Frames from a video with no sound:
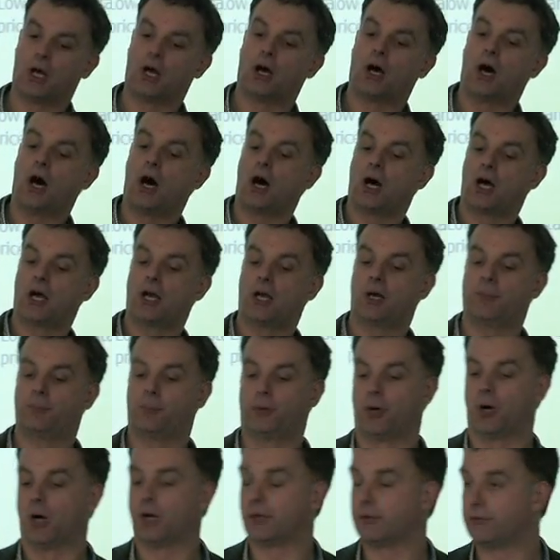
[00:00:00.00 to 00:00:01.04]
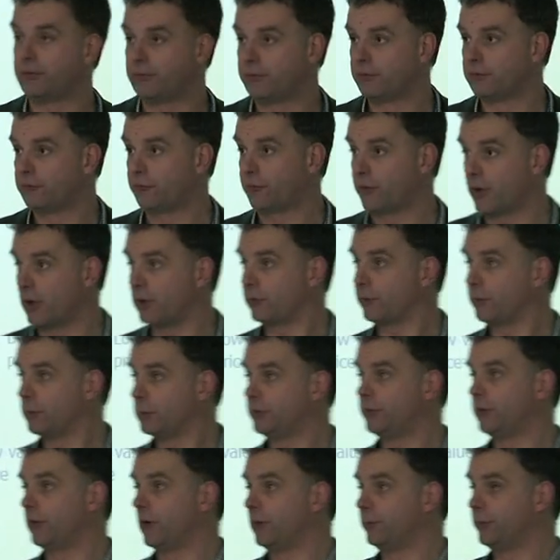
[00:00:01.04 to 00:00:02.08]
a higher price, start to
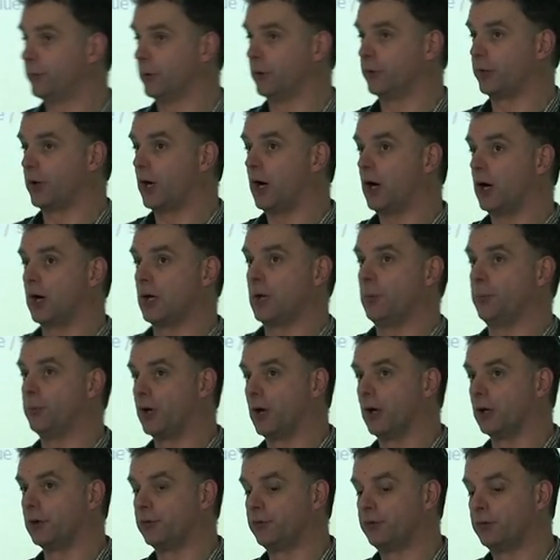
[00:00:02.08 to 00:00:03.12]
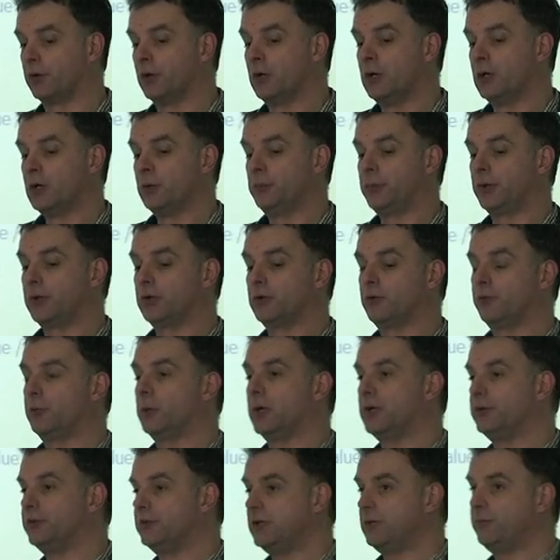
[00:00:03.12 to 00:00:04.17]
afford a higher price because
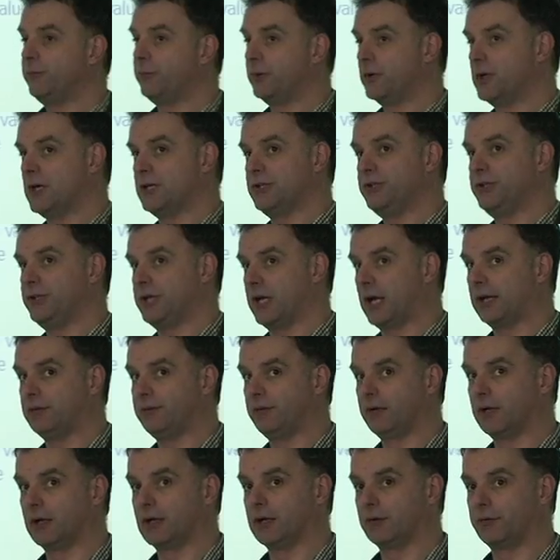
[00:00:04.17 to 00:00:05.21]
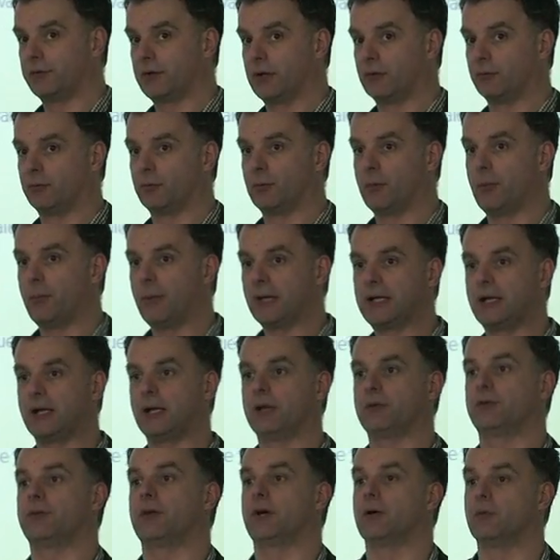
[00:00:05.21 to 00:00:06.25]
we're differentiating ourselves, we're making
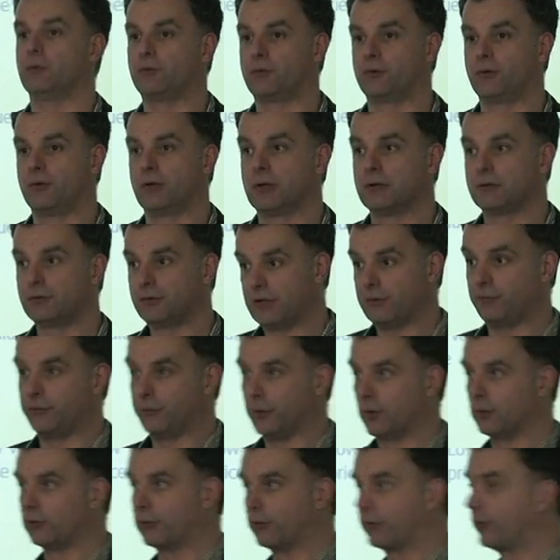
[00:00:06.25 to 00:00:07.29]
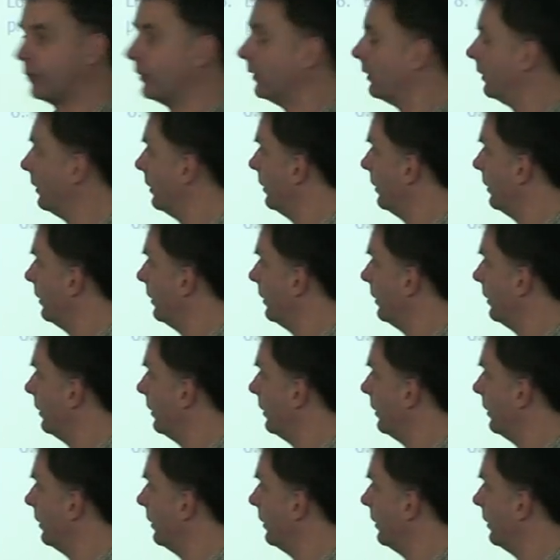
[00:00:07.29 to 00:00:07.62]
ourselves different,